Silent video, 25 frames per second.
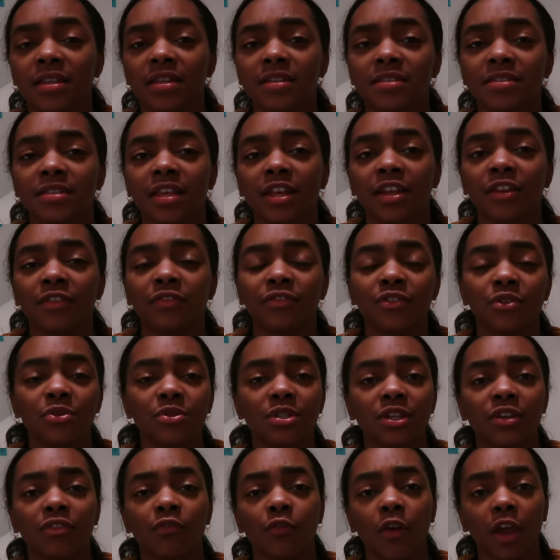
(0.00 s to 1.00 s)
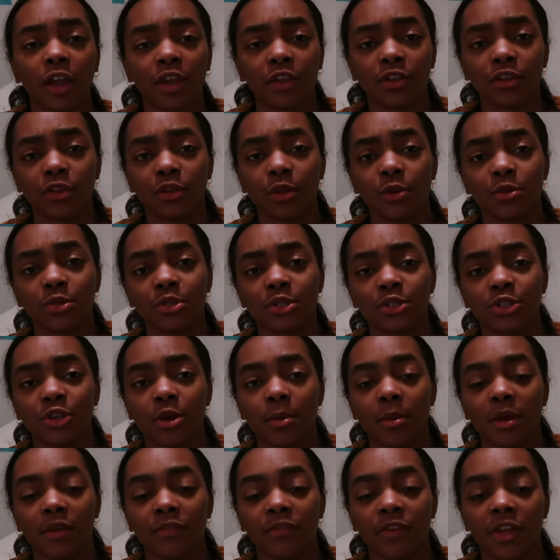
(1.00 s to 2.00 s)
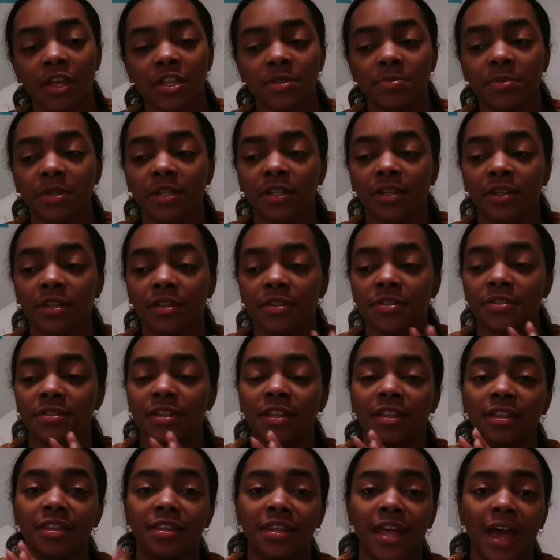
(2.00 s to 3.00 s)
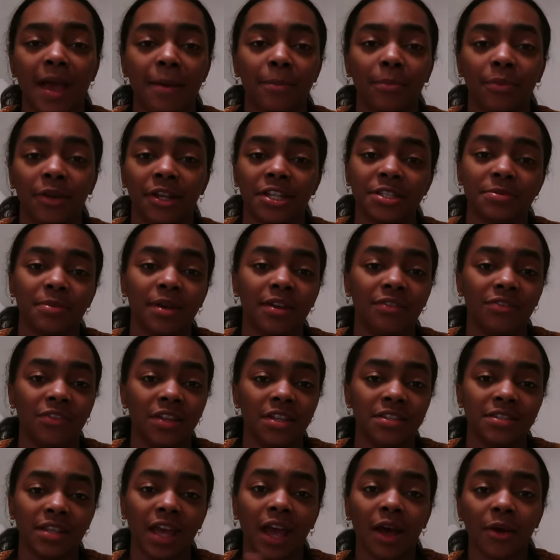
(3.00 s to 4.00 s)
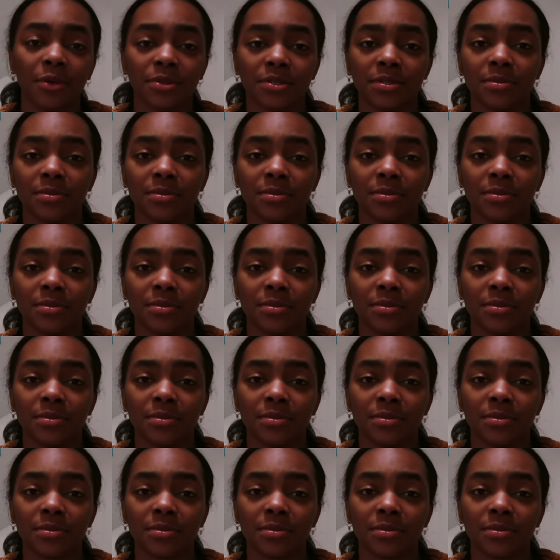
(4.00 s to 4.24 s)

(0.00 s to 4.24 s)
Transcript: Instead of using regular lotions on my face, because that breaks my face out